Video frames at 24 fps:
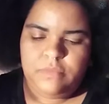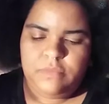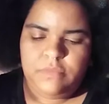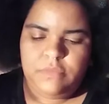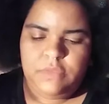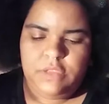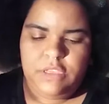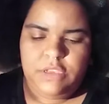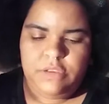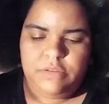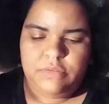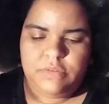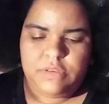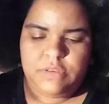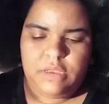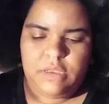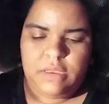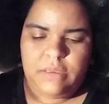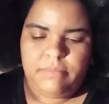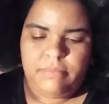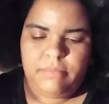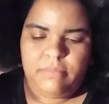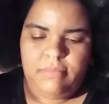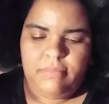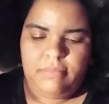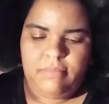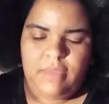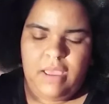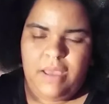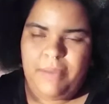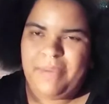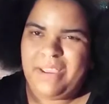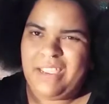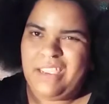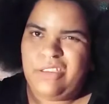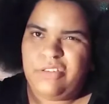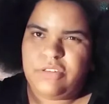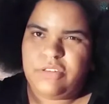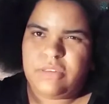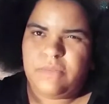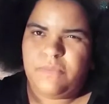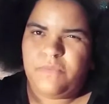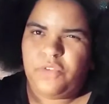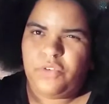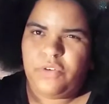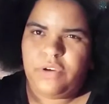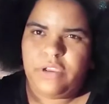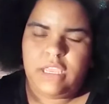use them
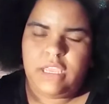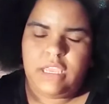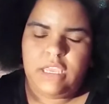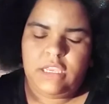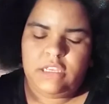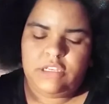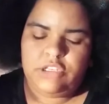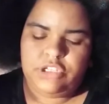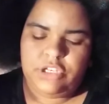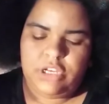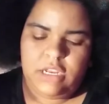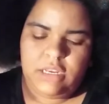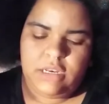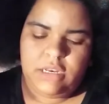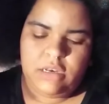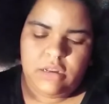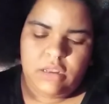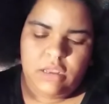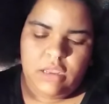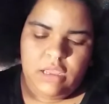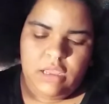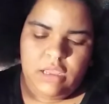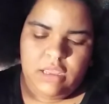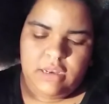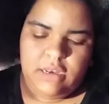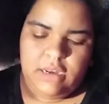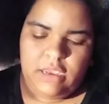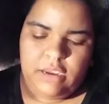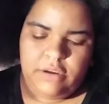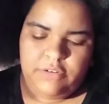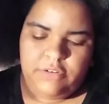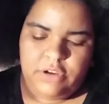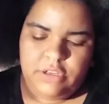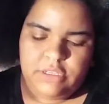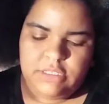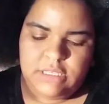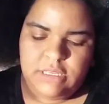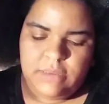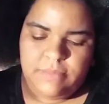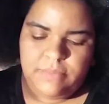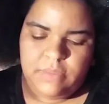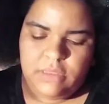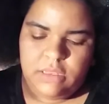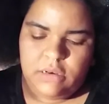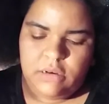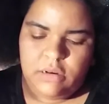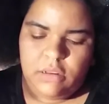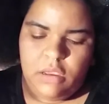for a keychain now or
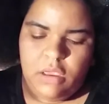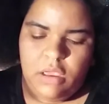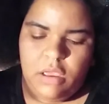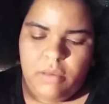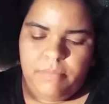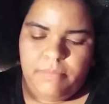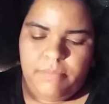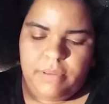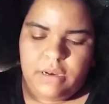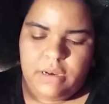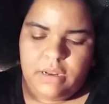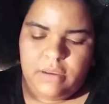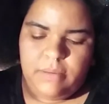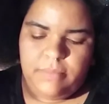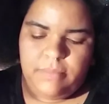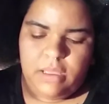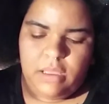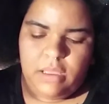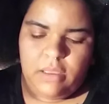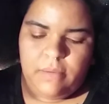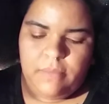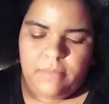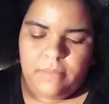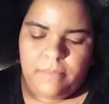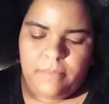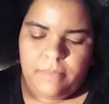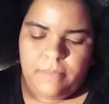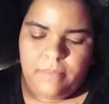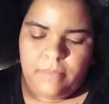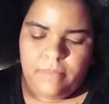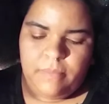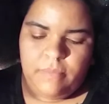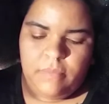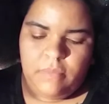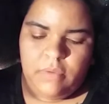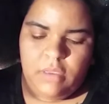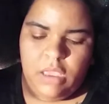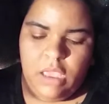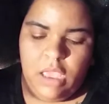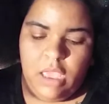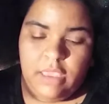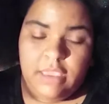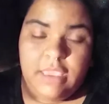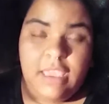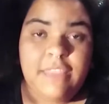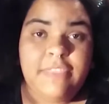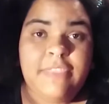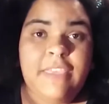something. But
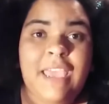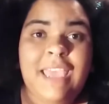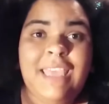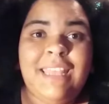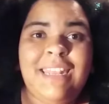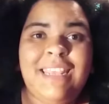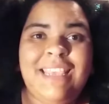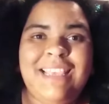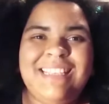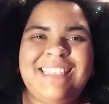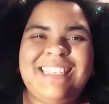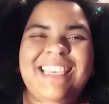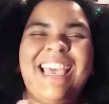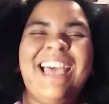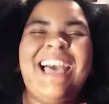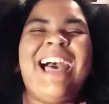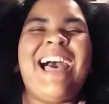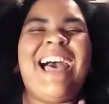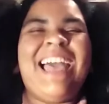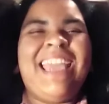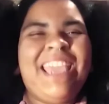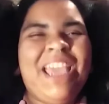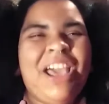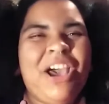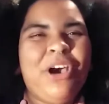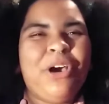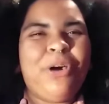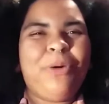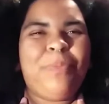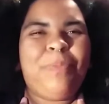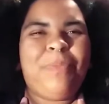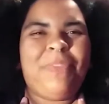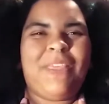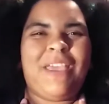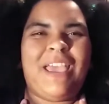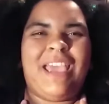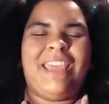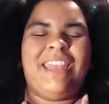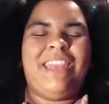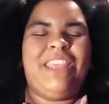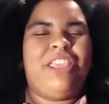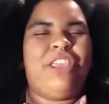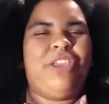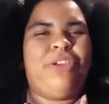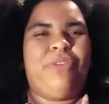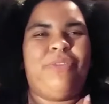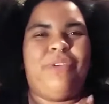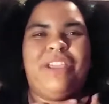yeah, that is, I hope that
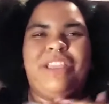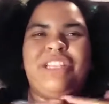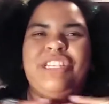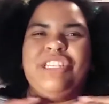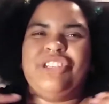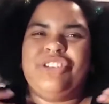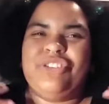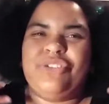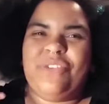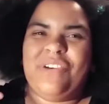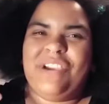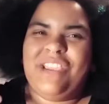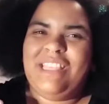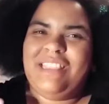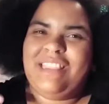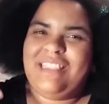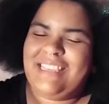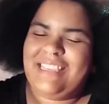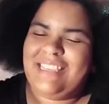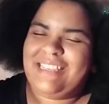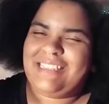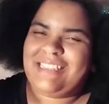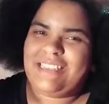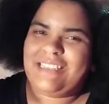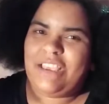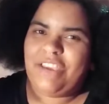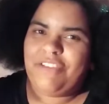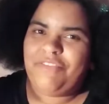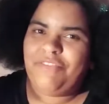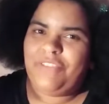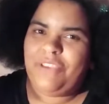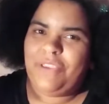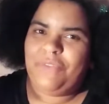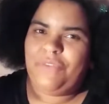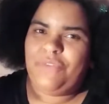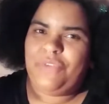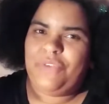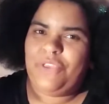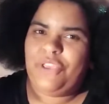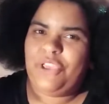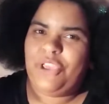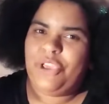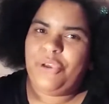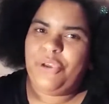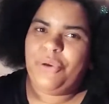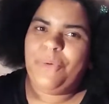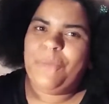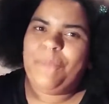you enjoyed this
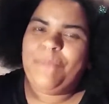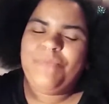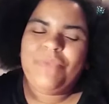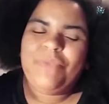review.